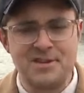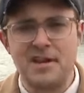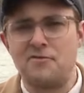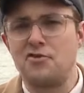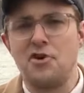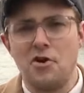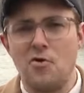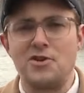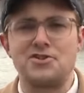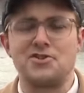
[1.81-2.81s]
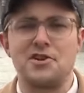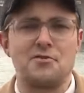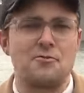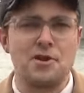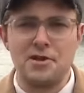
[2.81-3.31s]
You never know what you're going
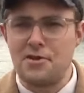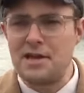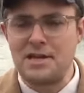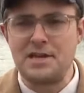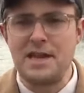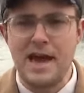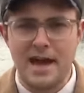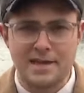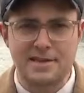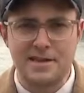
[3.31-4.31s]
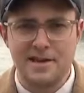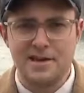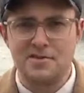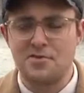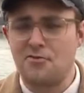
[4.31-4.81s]
to reel in next.
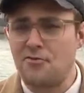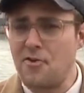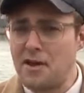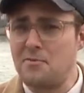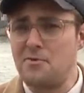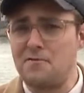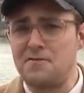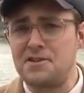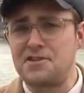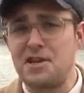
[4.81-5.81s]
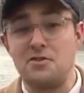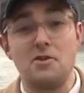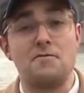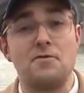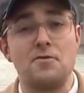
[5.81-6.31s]
An incredible fishtail
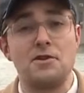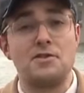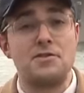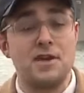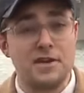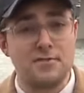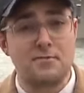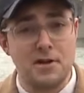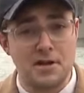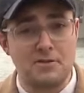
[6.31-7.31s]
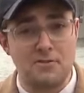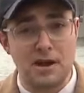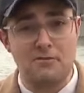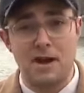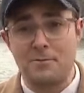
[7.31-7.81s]
unfolded this week in
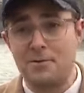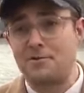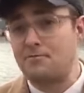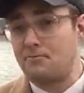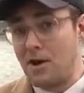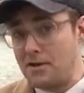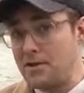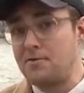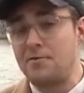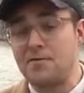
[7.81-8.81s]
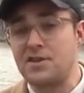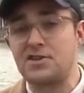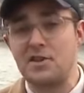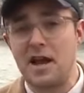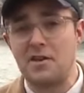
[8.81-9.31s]
Grand Rapids, right near the
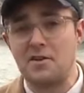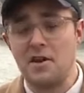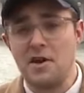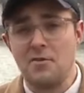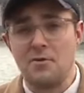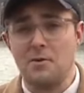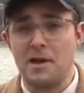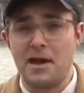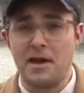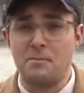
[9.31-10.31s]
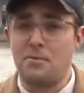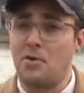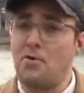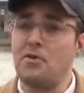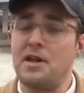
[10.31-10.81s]
fish ladder, when a man
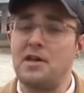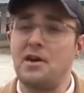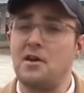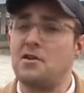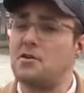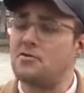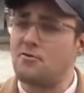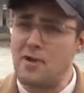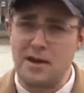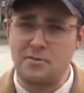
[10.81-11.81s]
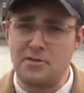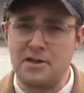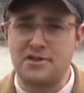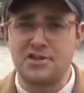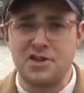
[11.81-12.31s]
pulled in an
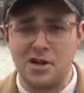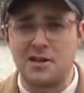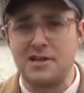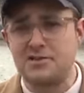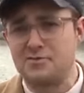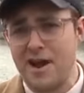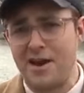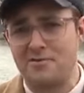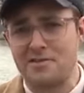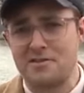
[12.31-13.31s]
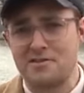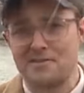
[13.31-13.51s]
incredibly chunky trout.